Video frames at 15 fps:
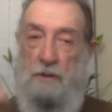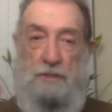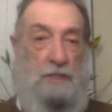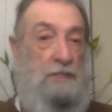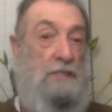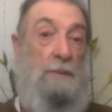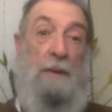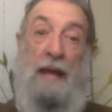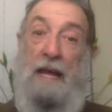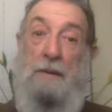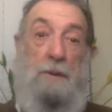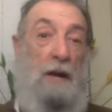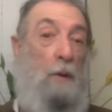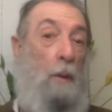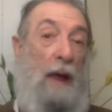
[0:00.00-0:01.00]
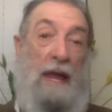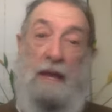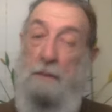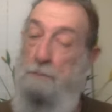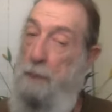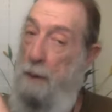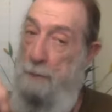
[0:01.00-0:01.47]
somebody had to be awake
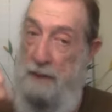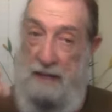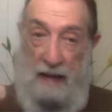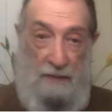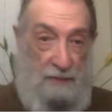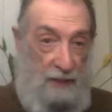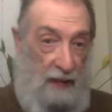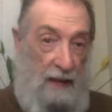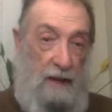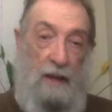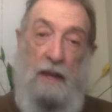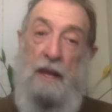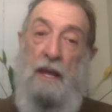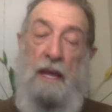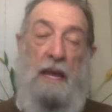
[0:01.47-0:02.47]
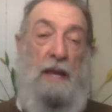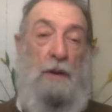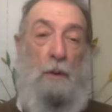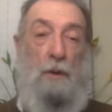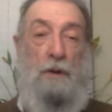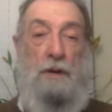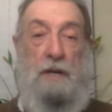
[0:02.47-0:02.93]
and pumping that thing in
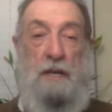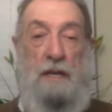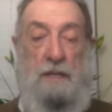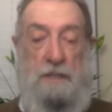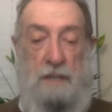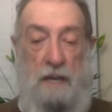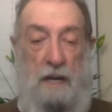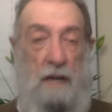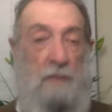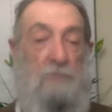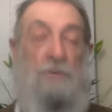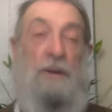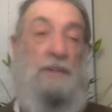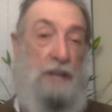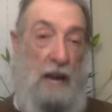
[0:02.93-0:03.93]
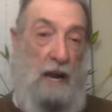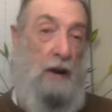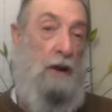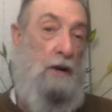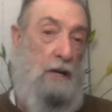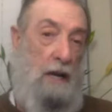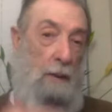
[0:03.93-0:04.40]
order to get uh, fresh
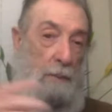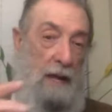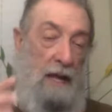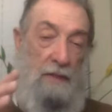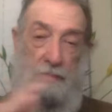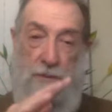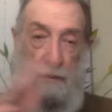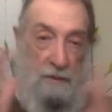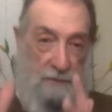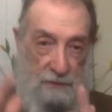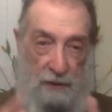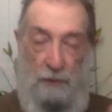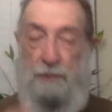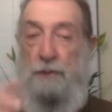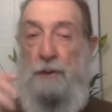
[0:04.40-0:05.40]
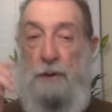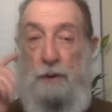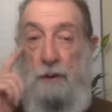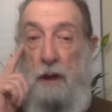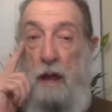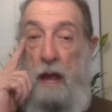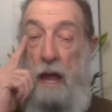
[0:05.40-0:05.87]
air come in through the
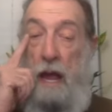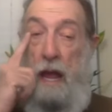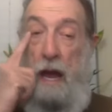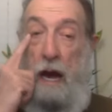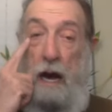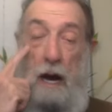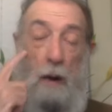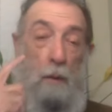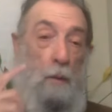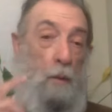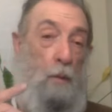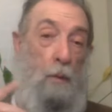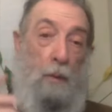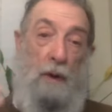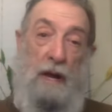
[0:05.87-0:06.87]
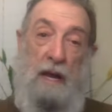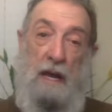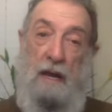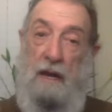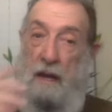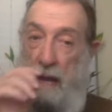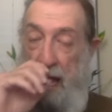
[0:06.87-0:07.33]
filter. Uh,
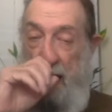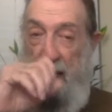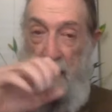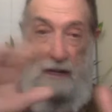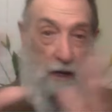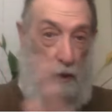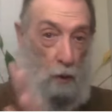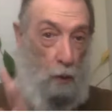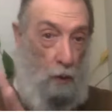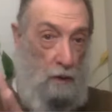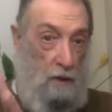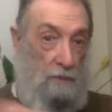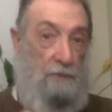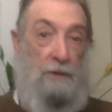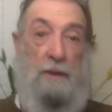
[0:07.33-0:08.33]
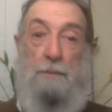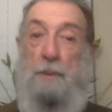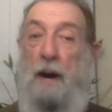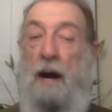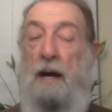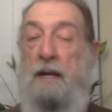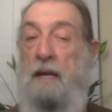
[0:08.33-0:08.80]
we had a little corner for the
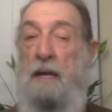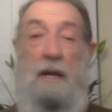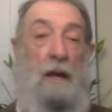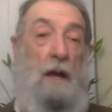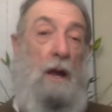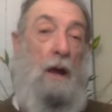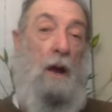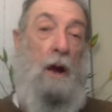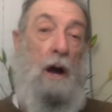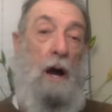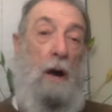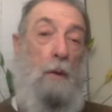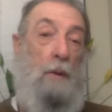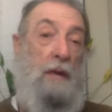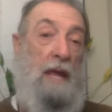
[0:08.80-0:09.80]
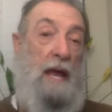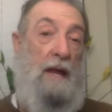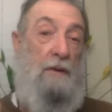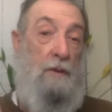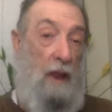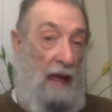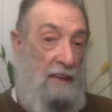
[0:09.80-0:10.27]
potty. Uh, we
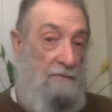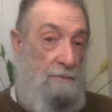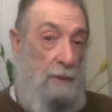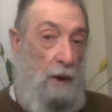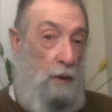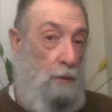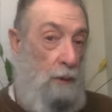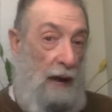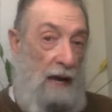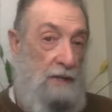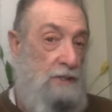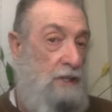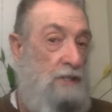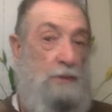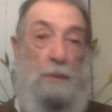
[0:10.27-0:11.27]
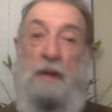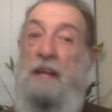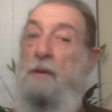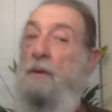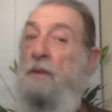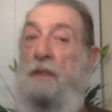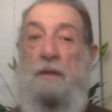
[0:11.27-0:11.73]
had lifeboat rations.
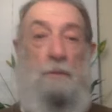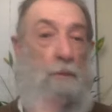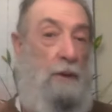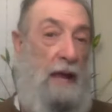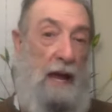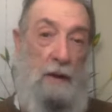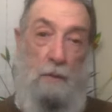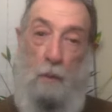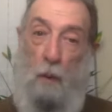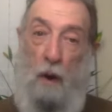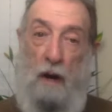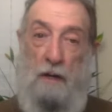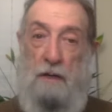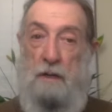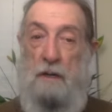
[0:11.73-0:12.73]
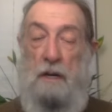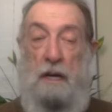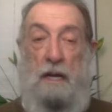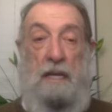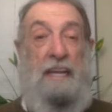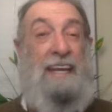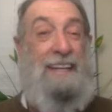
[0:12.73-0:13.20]
We, we had water
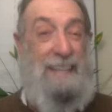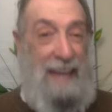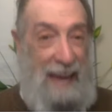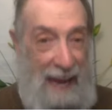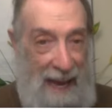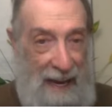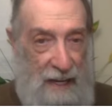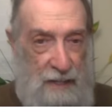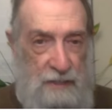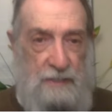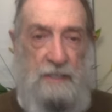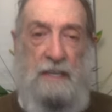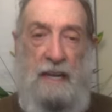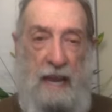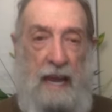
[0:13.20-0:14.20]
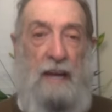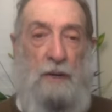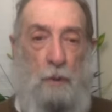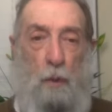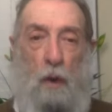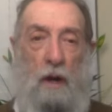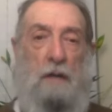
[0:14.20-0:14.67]
in cans,
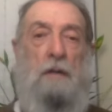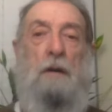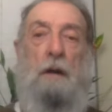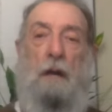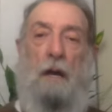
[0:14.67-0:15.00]
canned water.